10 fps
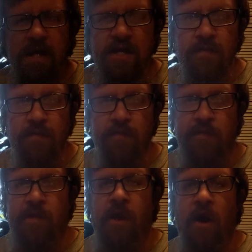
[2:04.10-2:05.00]

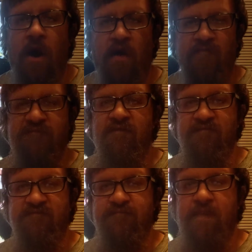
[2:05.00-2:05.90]
ears off
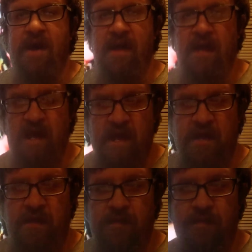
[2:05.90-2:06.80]
of my head.